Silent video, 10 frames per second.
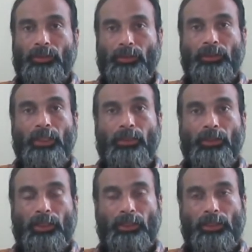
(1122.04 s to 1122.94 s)

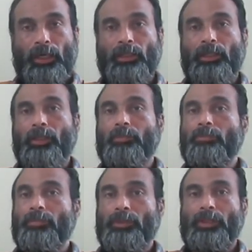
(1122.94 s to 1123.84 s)
Then at a runtime,
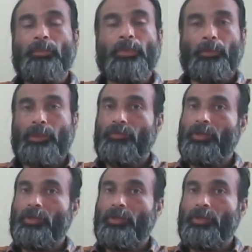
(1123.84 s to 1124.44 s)
the memory